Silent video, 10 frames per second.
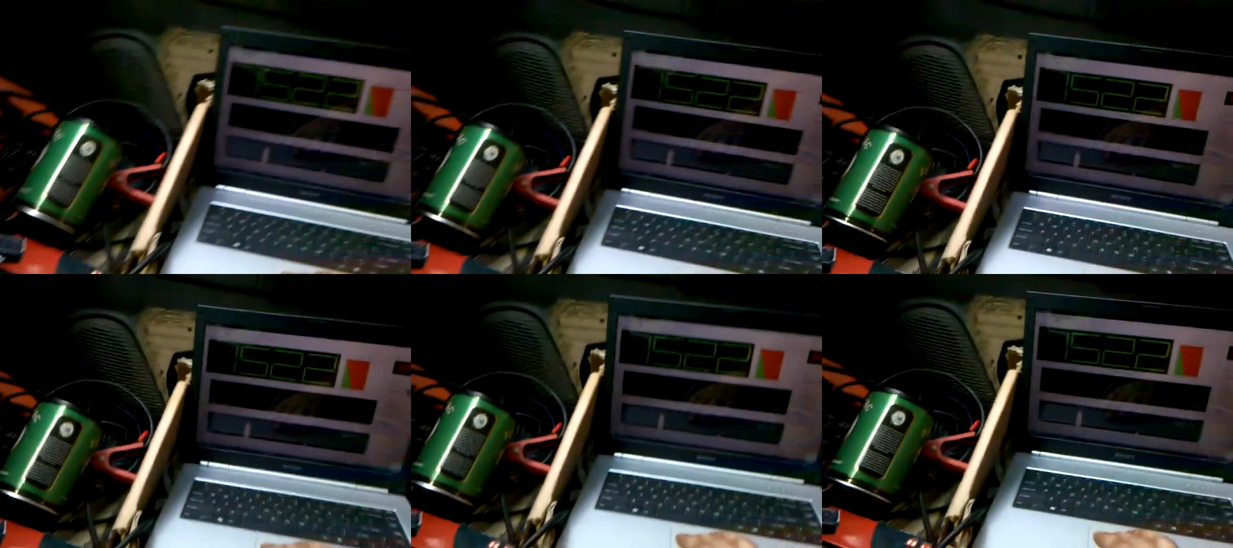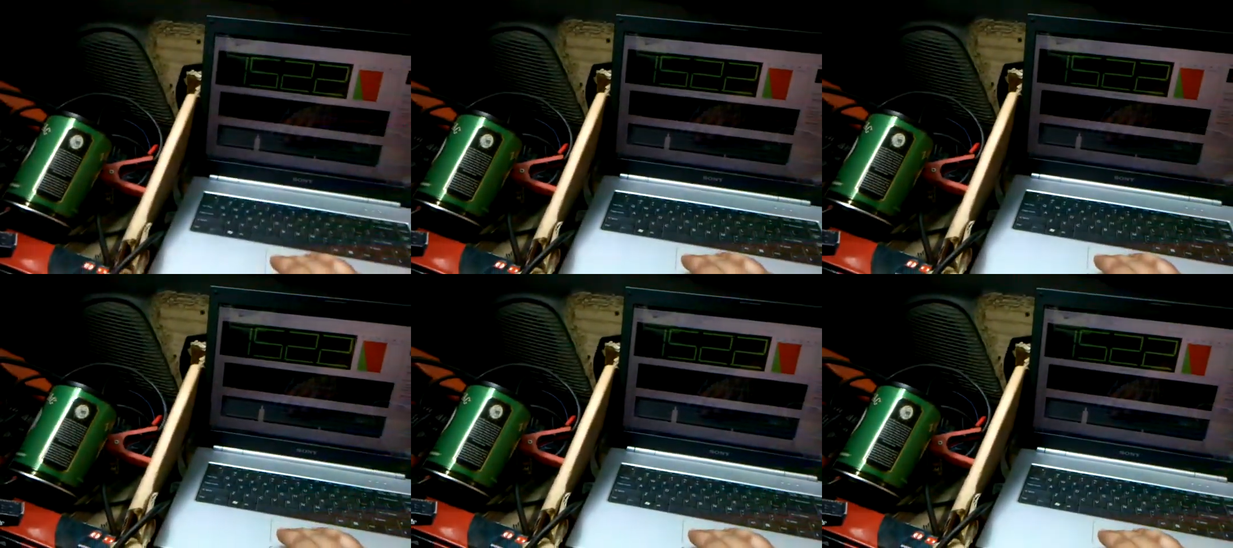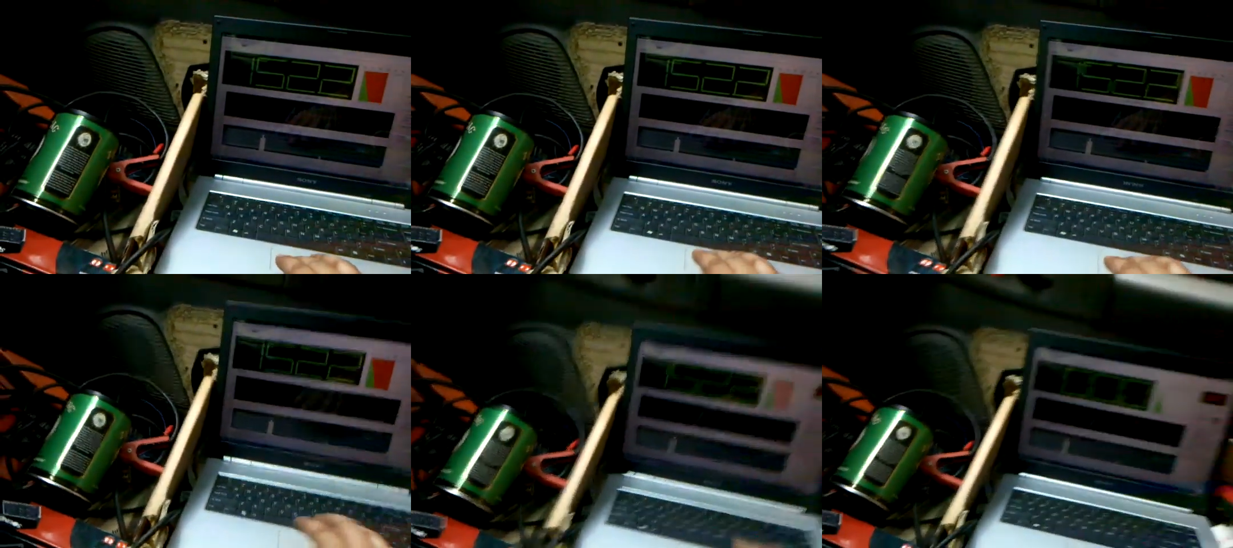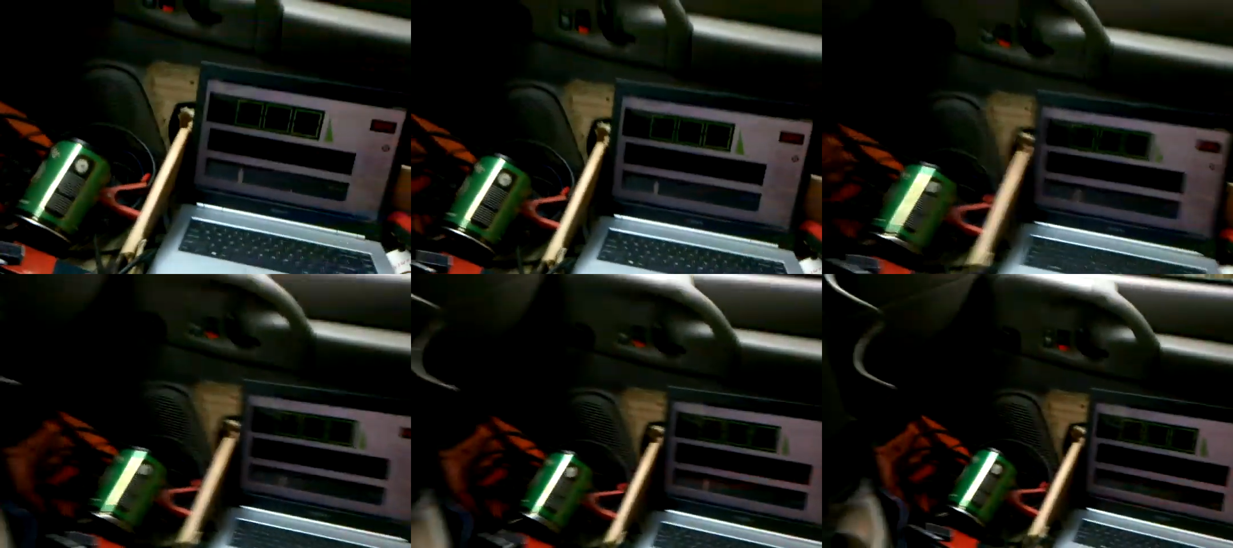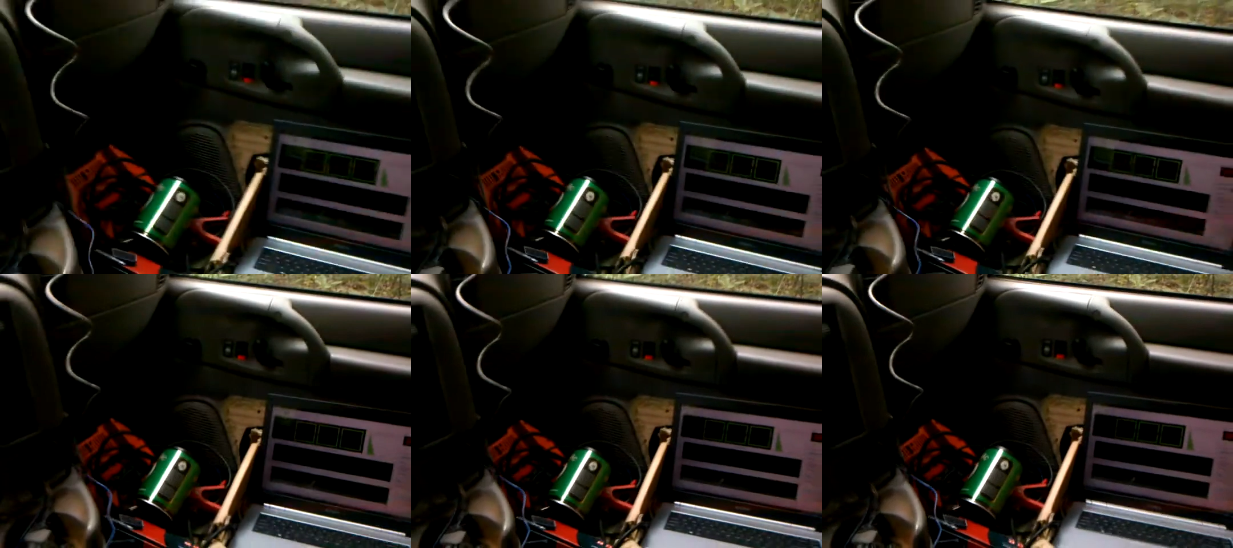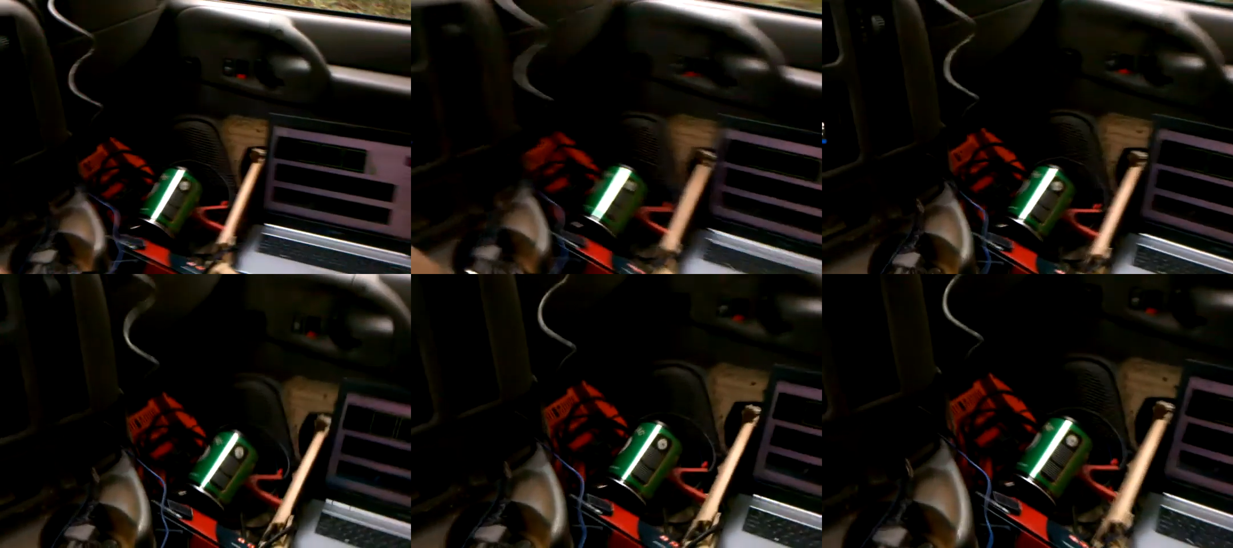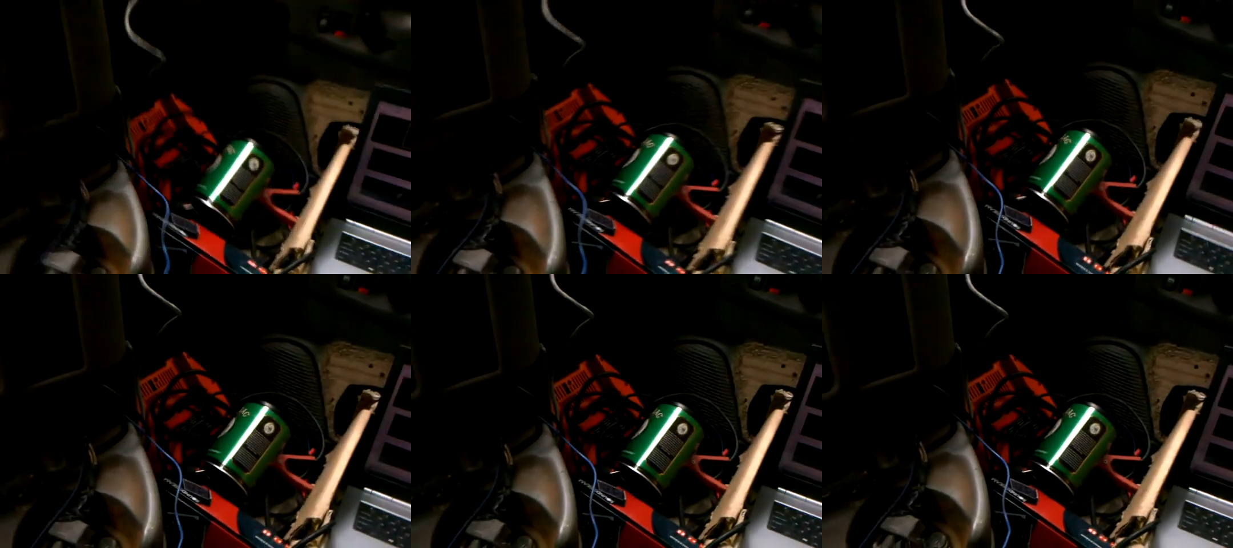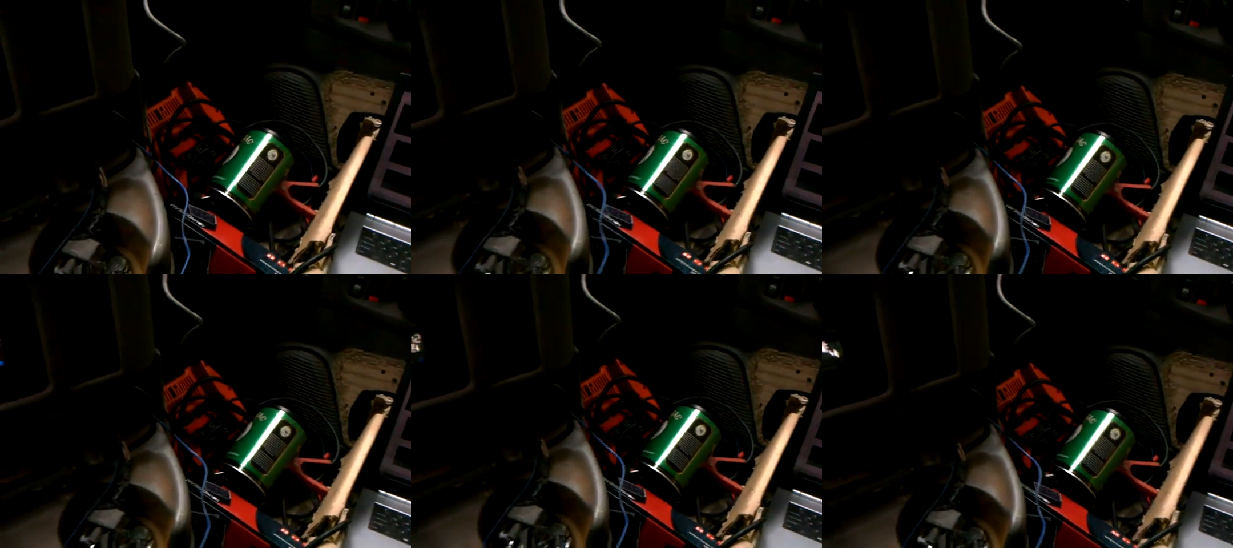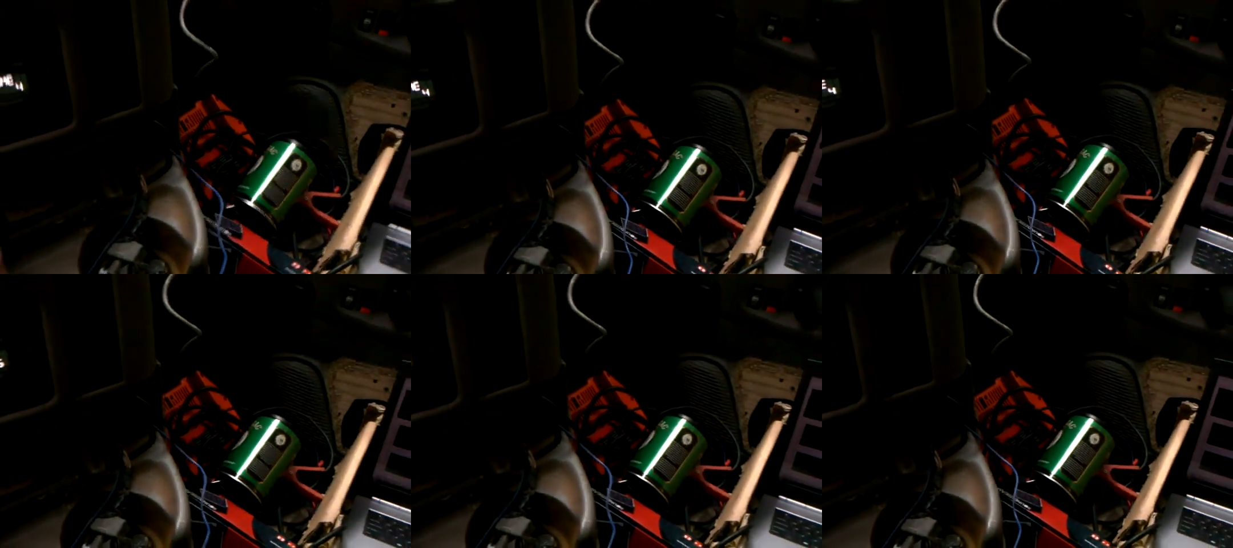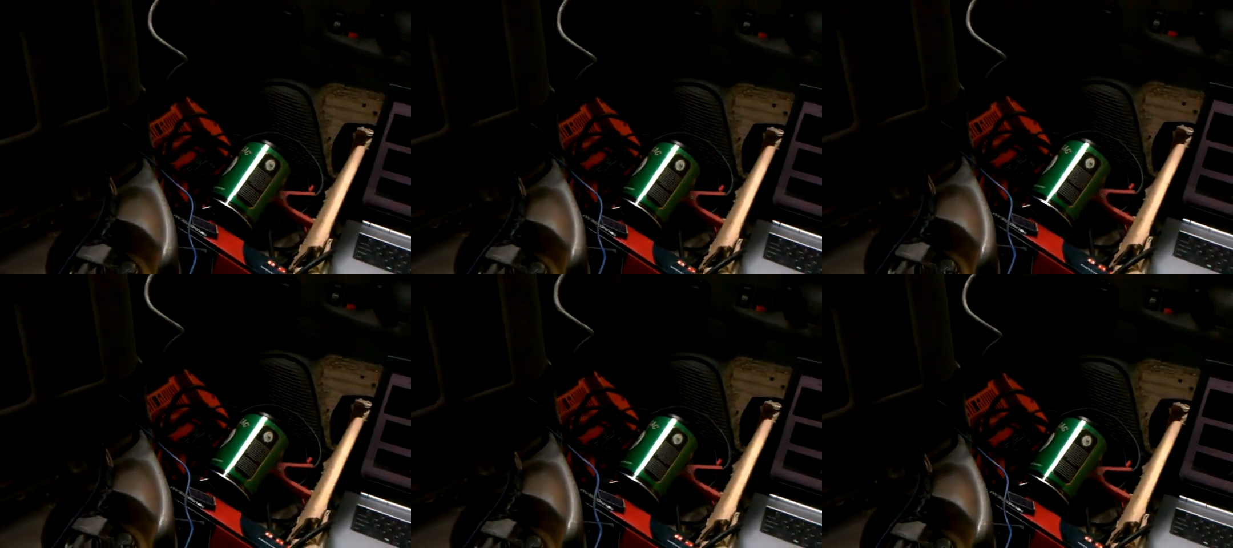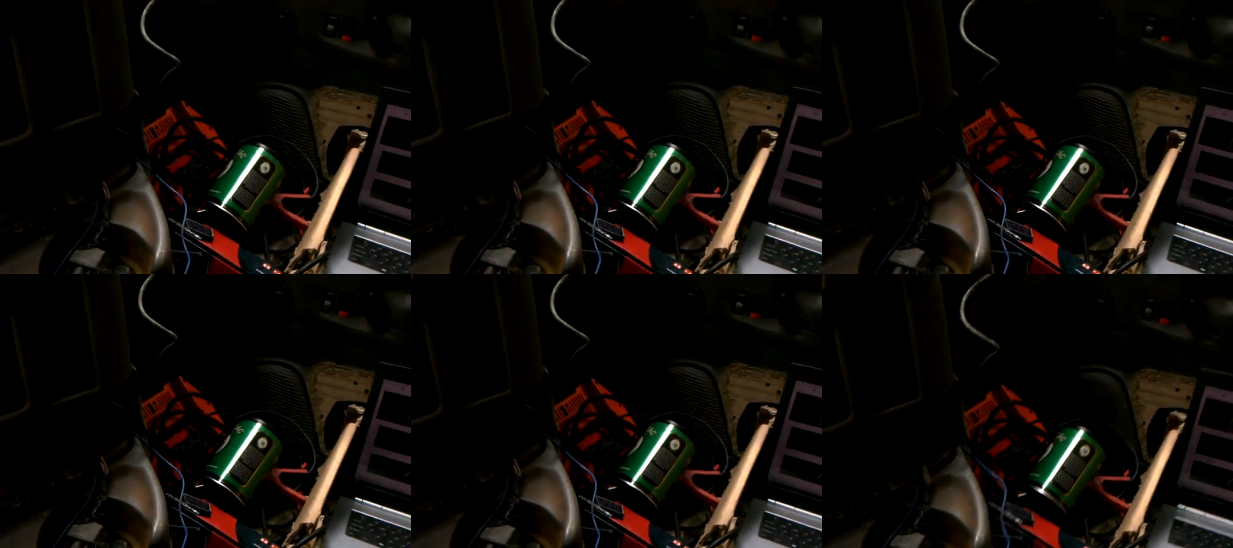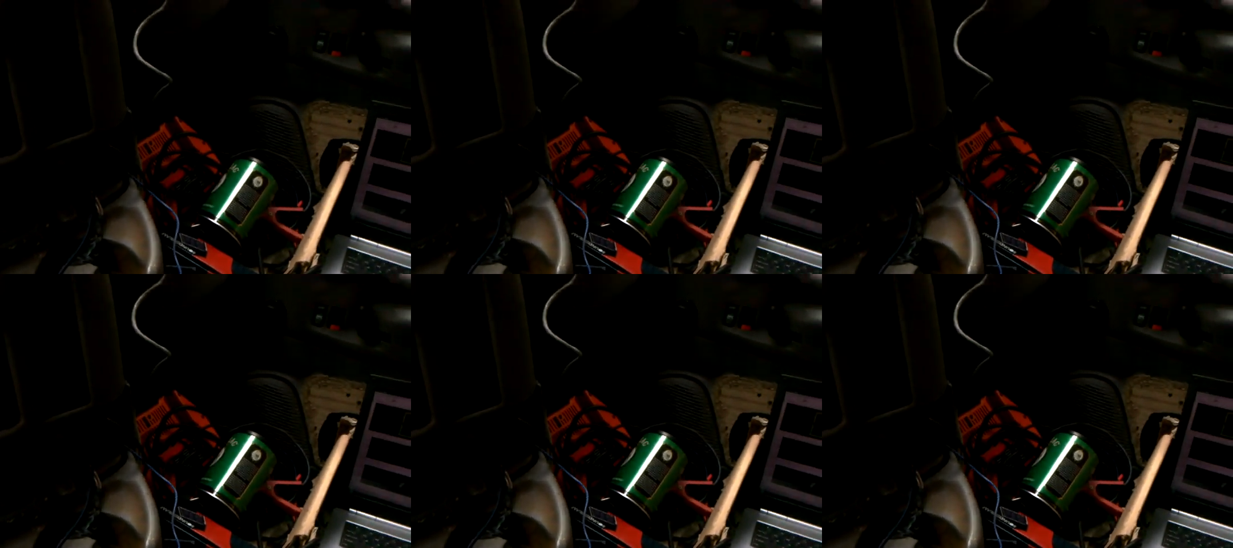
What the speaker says: Nobody's mouth can be seen.